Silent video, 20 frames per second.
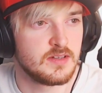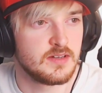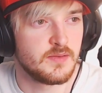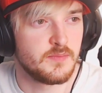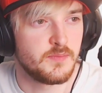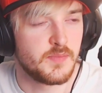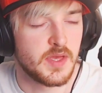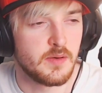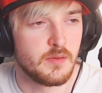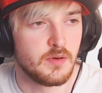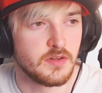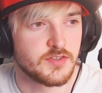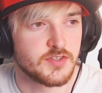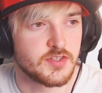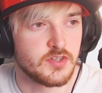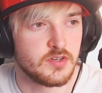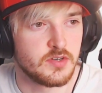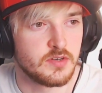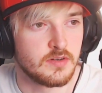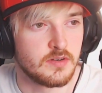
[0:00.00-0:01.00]
be able
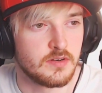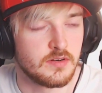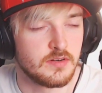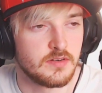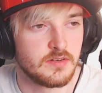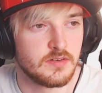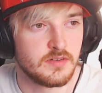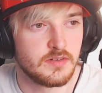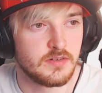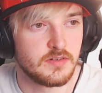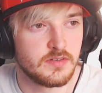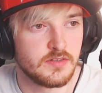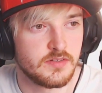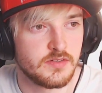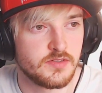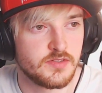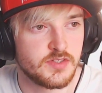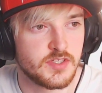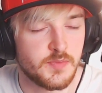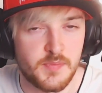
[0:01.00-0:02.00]
to
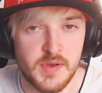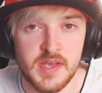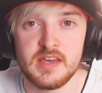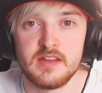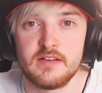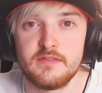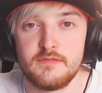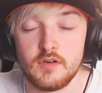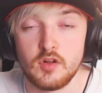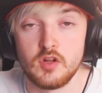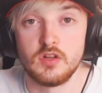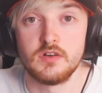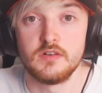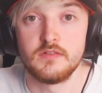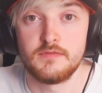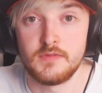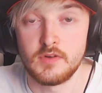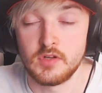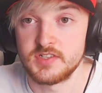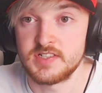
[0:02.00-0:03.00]
be at a full
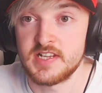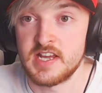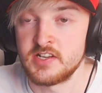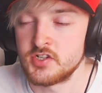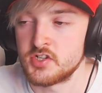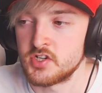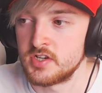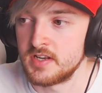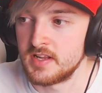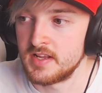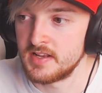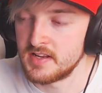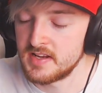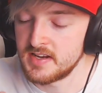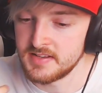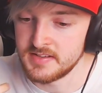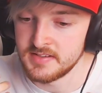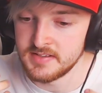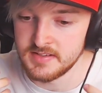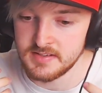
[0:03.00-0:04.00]
attention
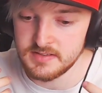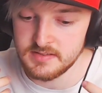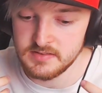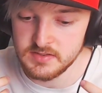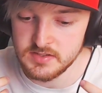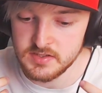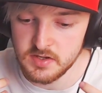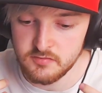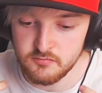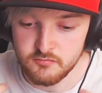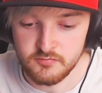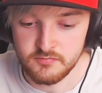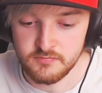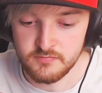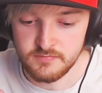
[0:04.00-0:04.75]
and to,